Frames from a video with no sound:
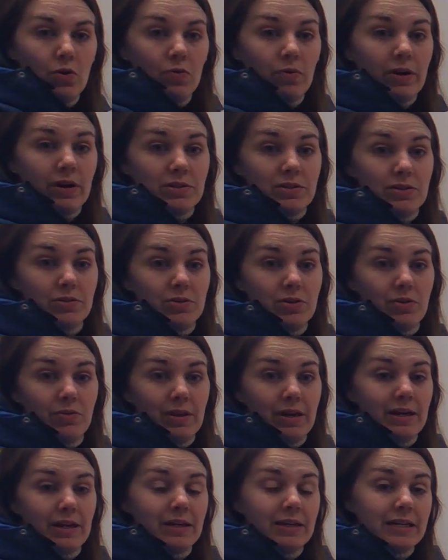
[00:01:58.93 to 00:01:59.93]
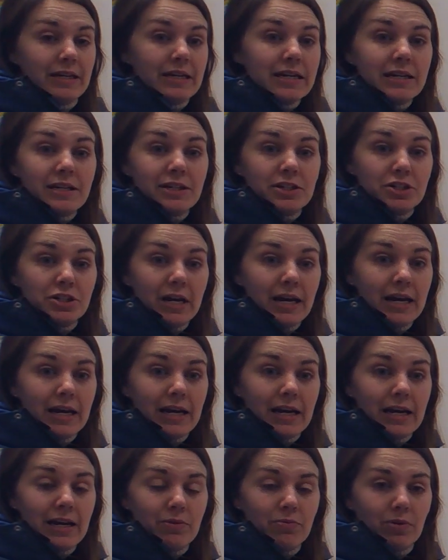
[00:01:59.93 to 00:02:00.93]
We also know that each
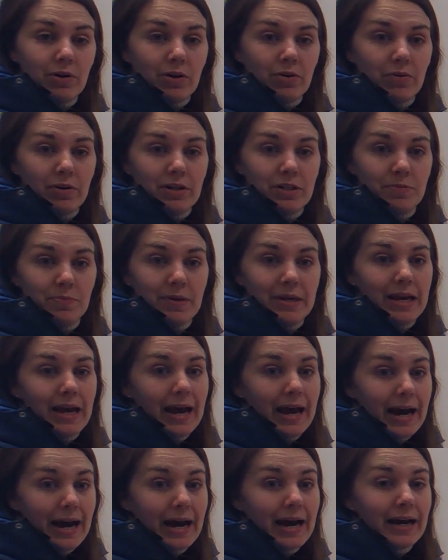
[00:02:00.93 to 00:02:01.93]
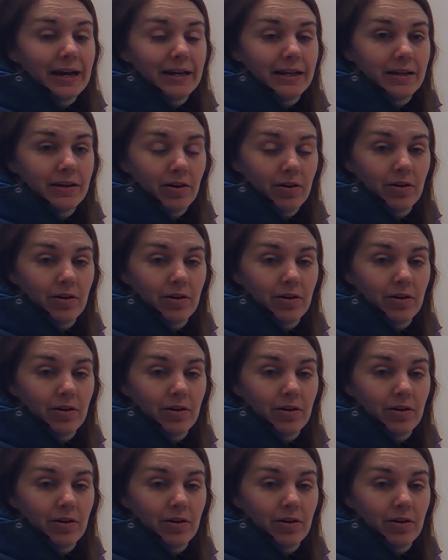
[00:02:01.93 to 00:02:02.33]
day we're going to be adding